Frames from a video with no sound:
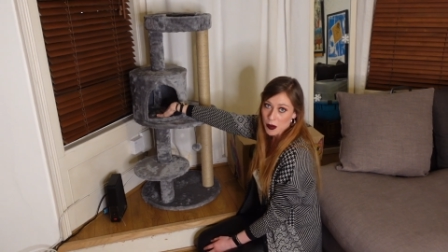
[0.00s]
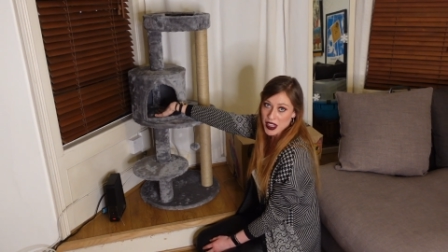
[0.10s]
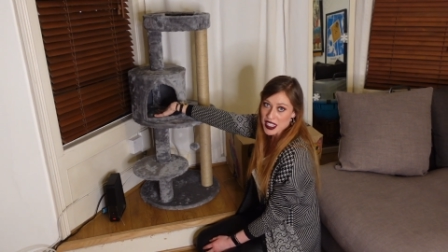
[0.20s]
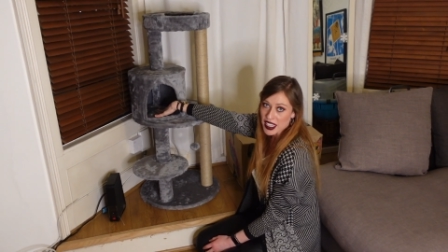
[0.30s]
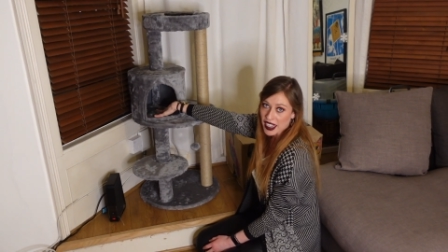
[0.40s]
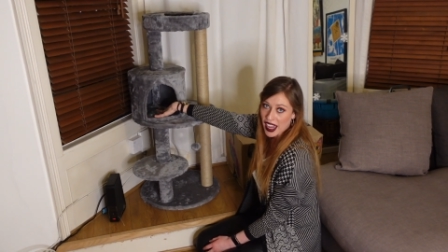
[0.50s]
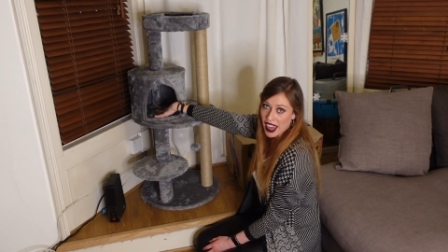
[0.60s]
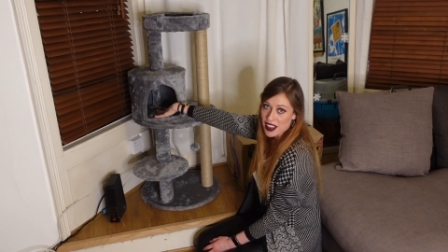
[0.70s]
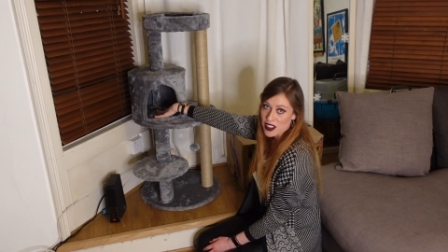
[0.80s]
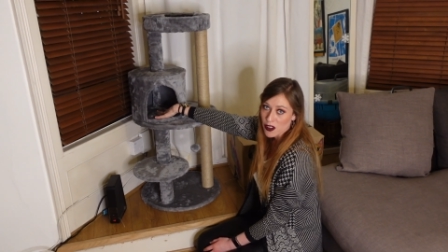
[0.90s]
and put this in
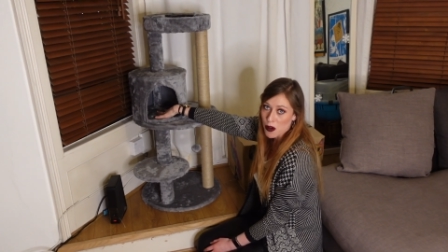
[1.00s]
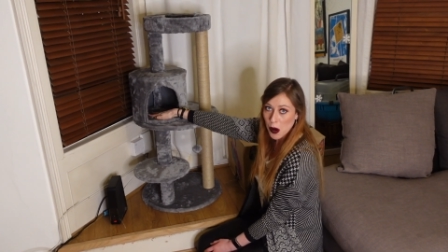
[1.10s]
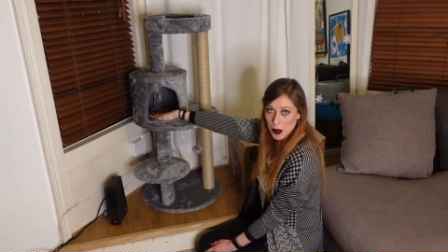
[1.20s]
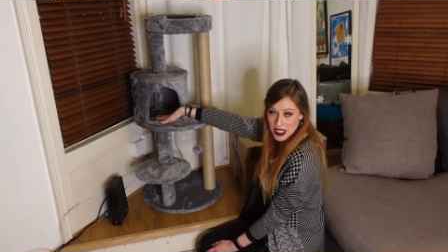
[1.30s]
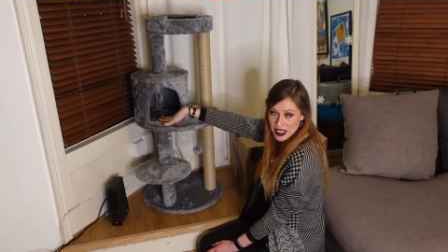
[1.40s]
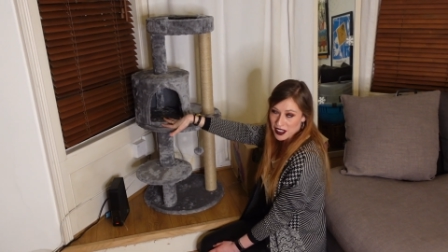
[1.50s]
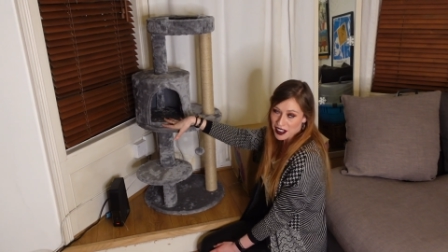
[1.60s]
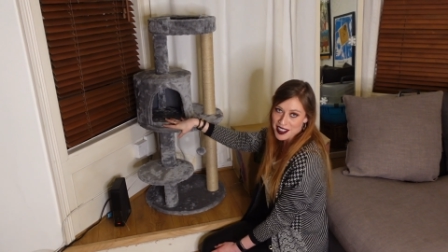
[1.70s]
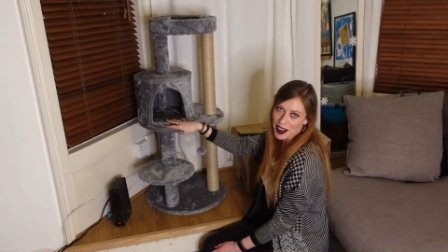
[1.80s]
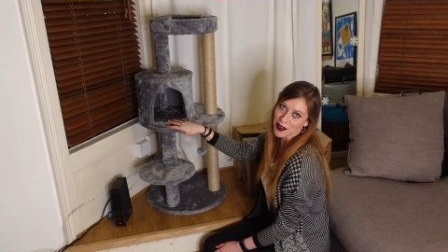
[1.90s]
here so that Bobbins is nice and